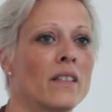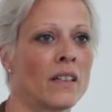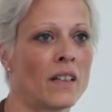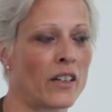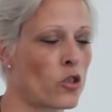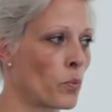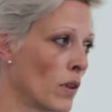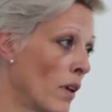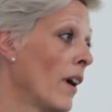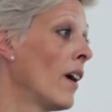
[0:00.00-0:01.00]

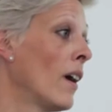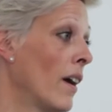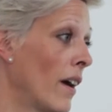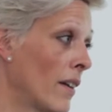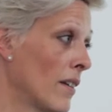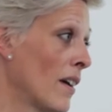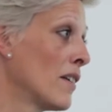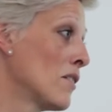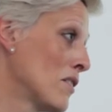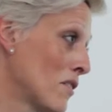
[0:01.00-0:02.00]
ineligible, and
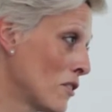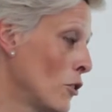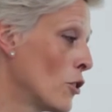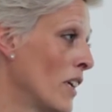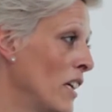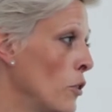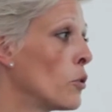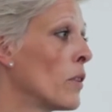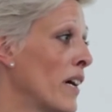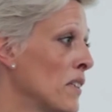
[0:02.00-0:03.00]
hence your EU
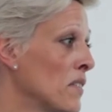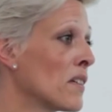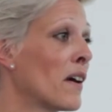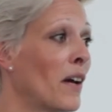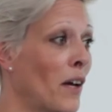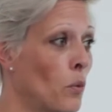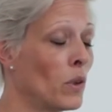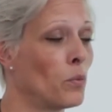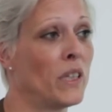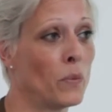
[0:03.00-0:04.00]
grants
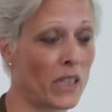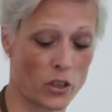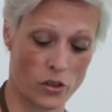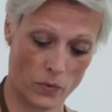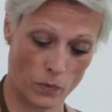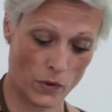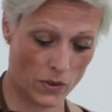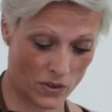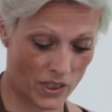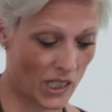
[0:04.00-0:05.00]
will diminish.
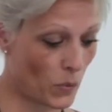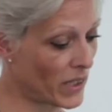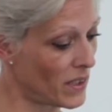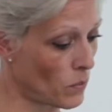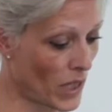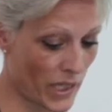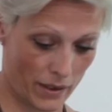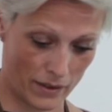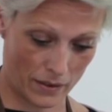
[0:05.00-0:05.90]
So keep that in mind.